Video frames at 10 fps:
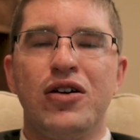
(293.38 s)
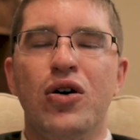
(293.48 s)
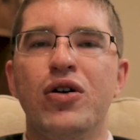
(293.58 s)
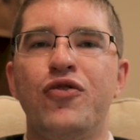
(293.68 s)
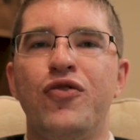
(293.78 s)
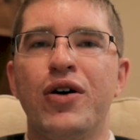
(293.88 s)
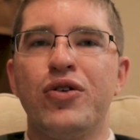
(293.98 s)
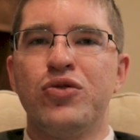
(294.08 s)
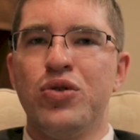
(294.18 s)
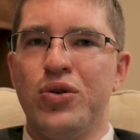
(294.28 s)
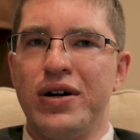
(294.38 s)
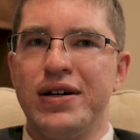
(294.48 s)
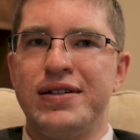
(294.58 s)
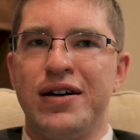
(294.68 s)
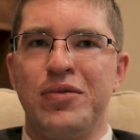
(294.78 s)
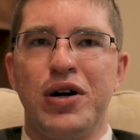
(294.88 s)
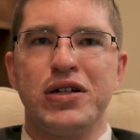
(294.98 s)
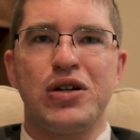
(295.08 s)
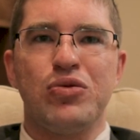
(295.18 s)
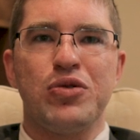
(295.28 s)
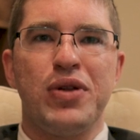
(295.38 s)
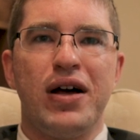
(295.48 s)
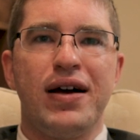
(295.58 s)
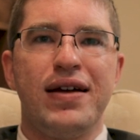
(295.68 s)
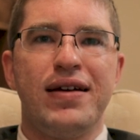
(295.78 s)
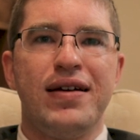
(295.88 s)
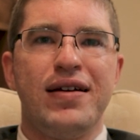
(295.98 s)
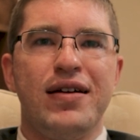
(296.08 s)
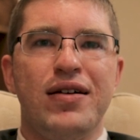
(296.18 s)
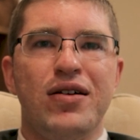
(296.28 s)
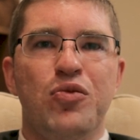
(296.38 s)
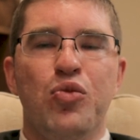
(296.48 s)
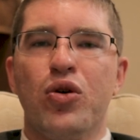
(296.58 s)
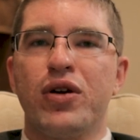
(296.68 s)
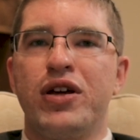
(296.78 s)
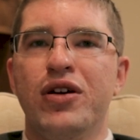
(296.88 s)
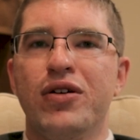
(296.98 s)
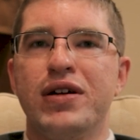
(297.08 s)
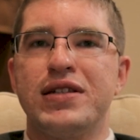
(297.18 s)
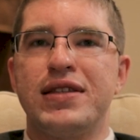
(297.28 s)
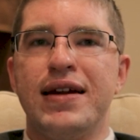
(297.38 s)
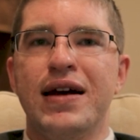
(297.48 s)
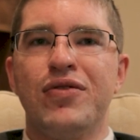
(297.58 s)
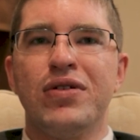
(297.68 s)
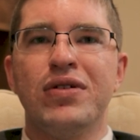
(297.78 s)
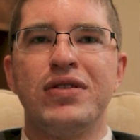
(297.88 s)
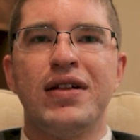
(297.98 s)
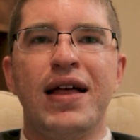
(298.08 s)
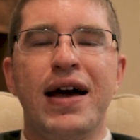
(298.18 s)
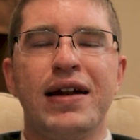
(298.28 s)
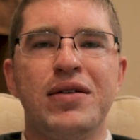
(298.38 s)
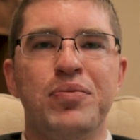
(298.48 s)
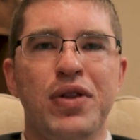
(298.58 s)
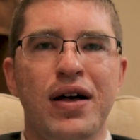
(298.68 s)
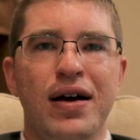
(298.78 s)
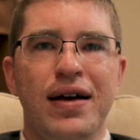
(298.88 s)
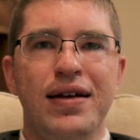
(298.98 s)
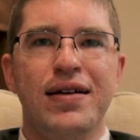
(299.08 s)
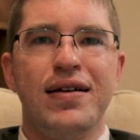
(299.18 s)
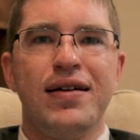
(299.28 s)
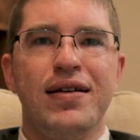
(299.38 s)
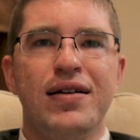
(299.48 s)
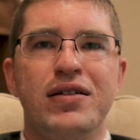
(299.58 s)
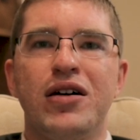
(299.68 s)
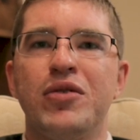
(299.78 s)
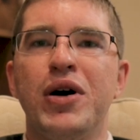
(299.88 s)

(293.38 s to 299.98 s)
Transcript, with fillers: Go to Father Rua, Don Bosco replied. More curious than ever, the lad complied. Don